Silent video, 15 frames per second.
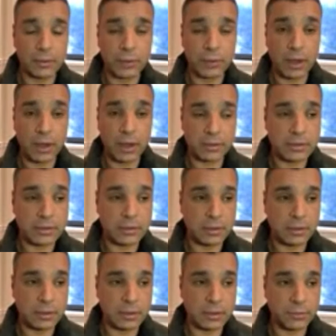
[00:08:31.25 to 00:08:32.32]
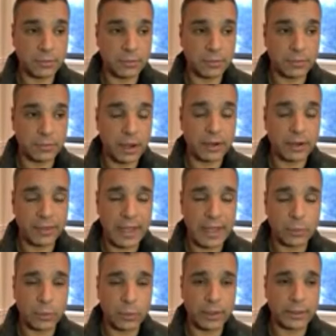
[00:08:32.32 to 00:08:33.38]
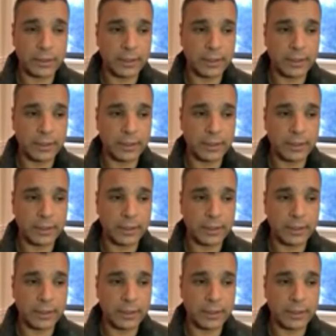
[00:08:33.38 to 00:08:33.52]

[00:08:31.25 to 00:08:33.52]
regards uh, regarding that one.